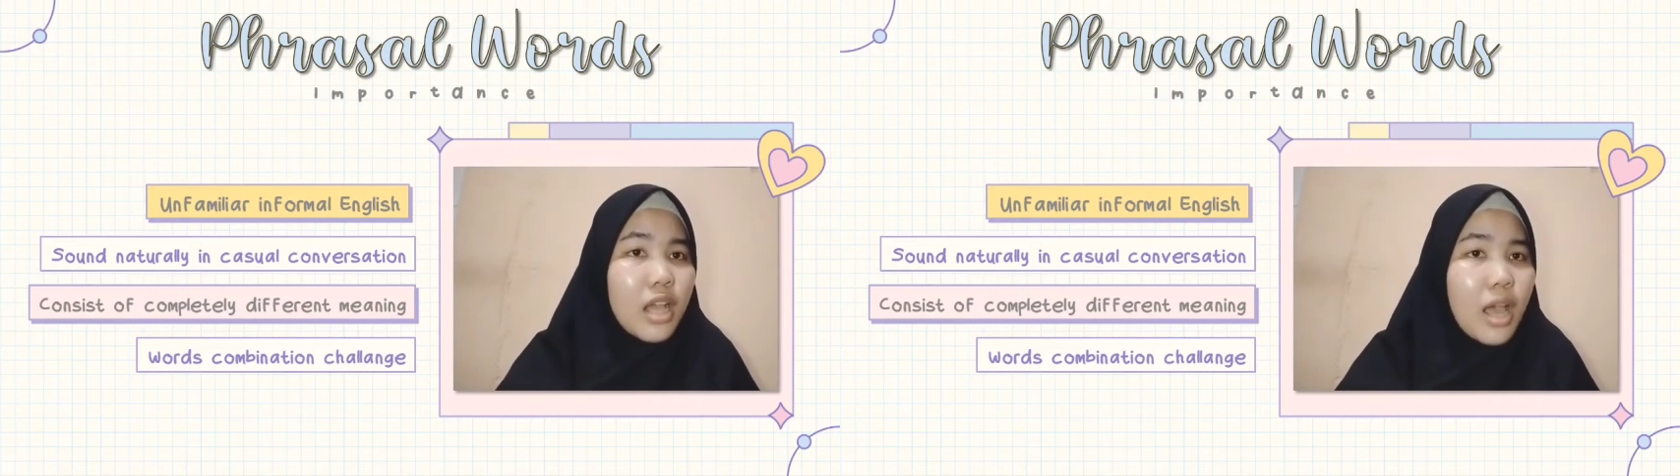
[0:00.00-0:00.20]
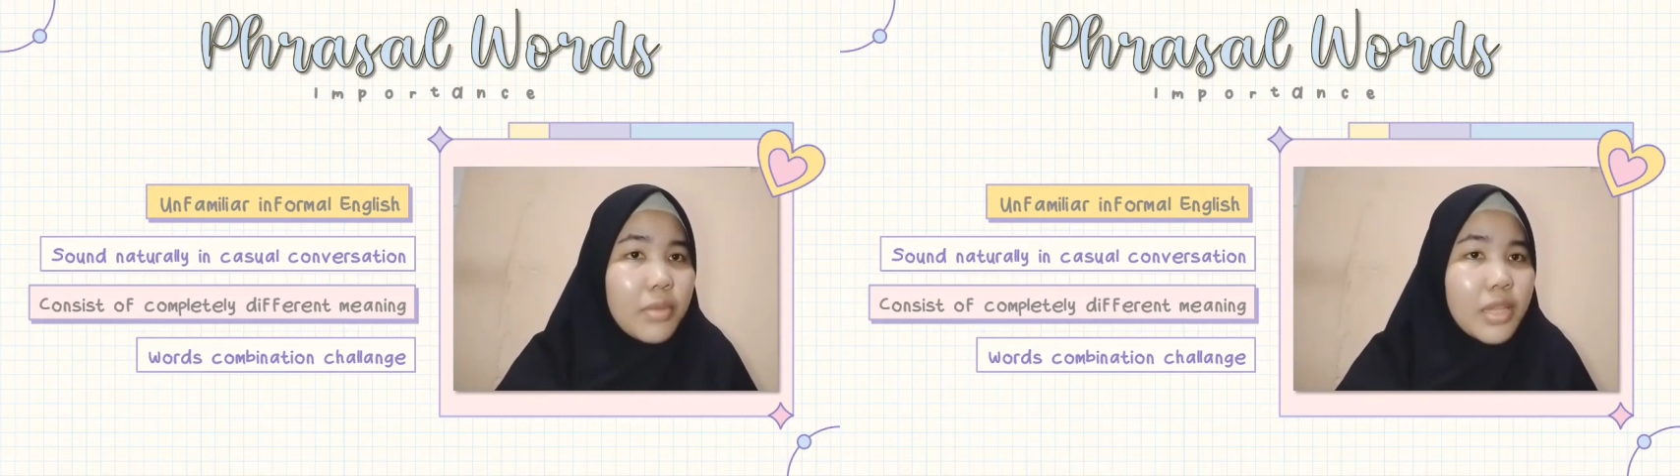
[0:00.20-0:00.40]

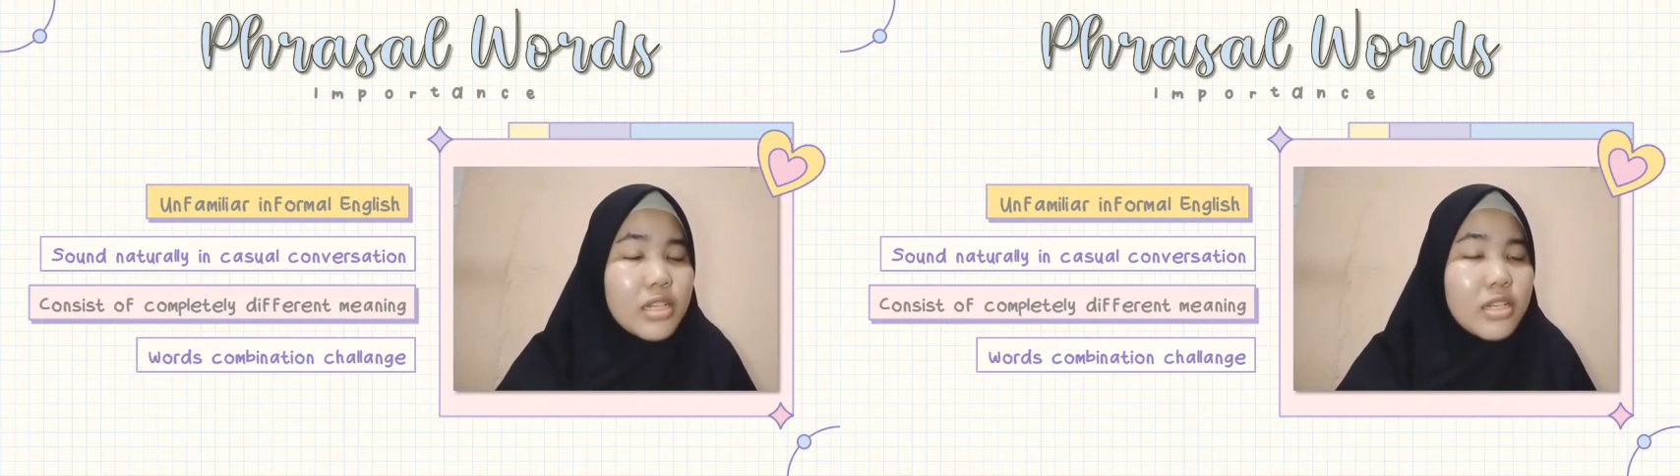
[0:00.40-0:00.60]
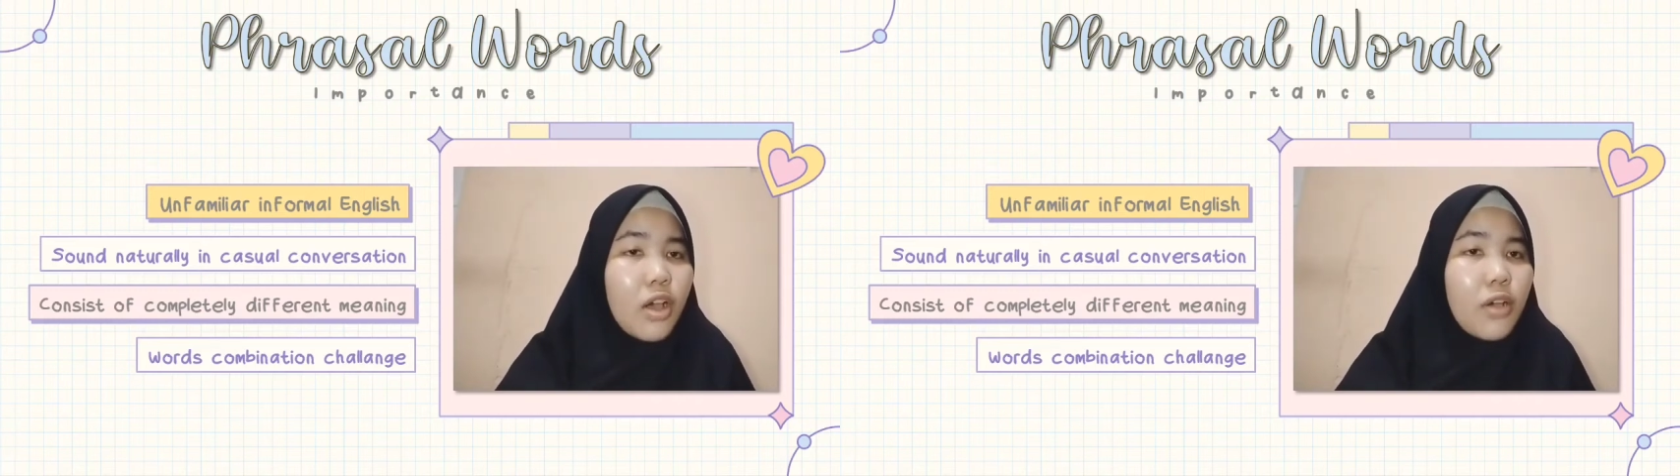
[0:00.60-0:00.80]

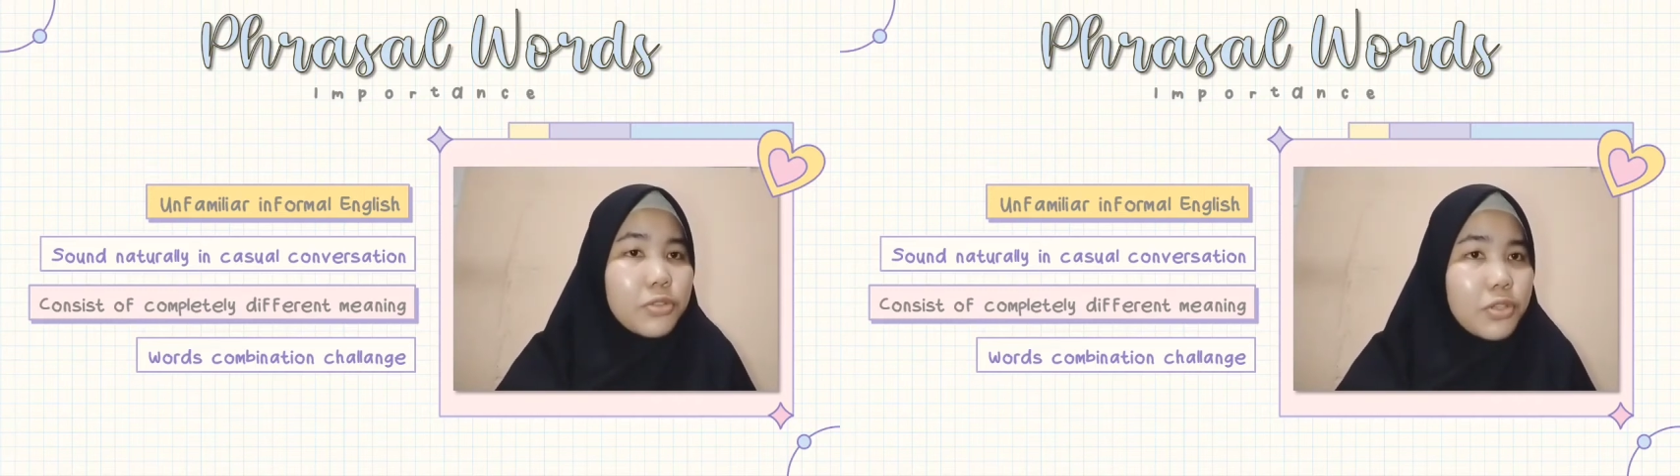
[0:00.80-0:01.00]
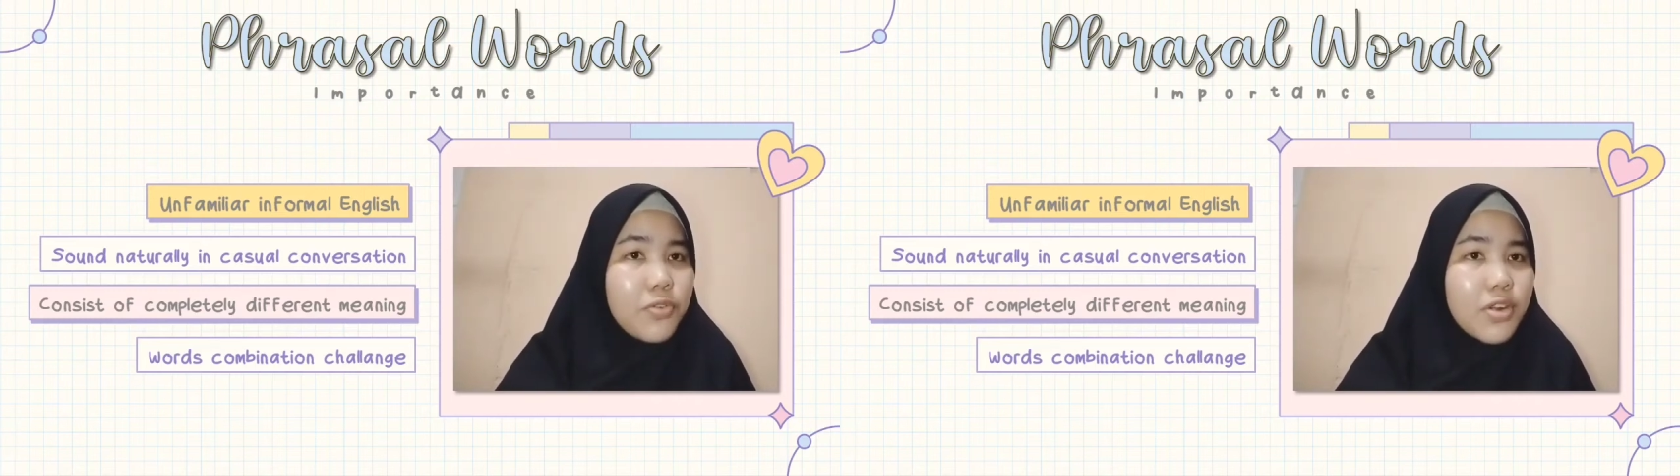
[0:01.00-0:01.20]
combination of
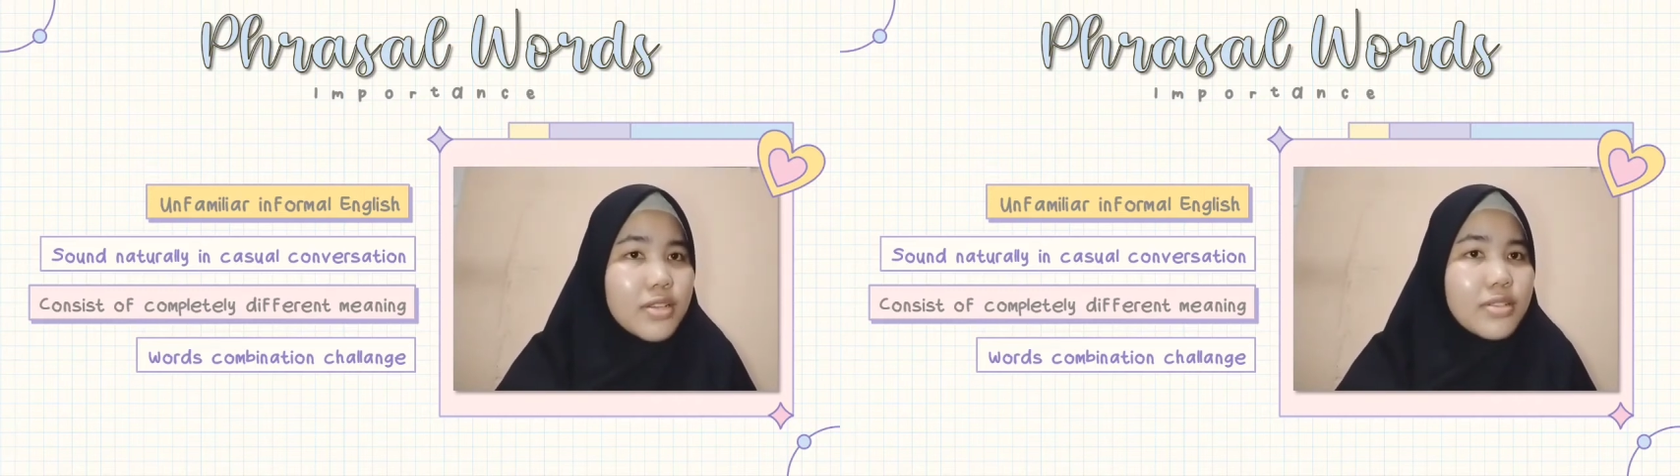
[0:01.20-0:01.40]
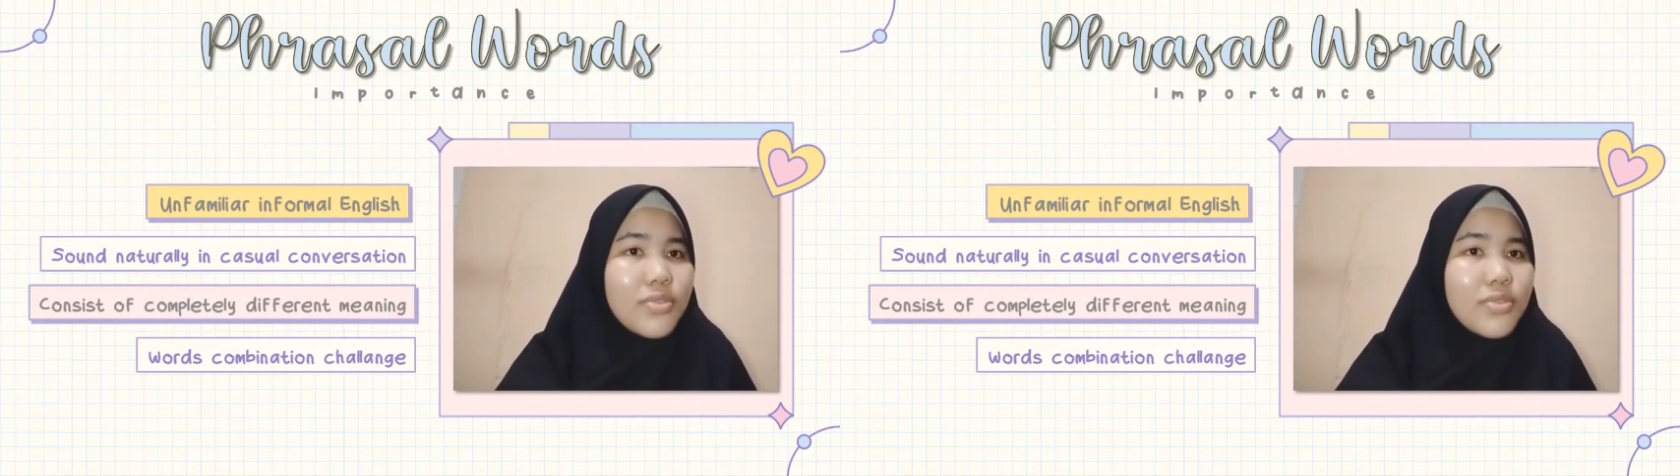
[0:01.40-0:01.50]
2 words,